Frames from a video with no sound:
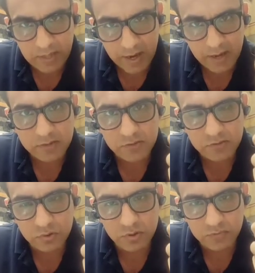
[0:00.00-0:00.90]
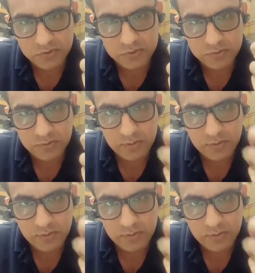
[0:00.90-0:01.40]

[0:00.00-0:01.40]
That is good revision.